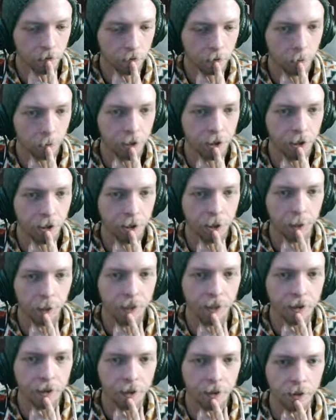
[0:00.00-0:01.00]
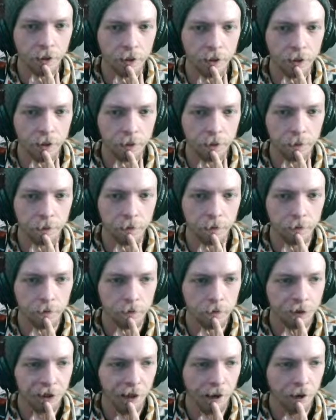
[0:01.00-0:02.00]
Where you can create the custom
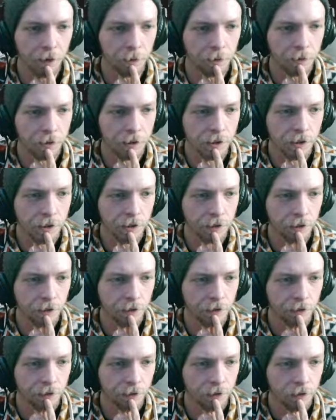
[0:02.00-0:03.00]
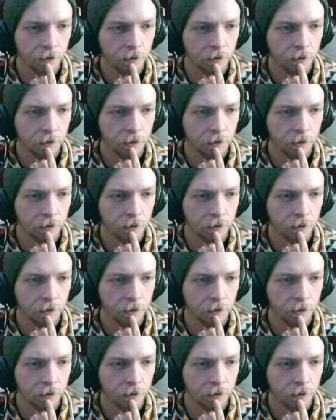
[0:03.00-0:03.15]
channels and stuff.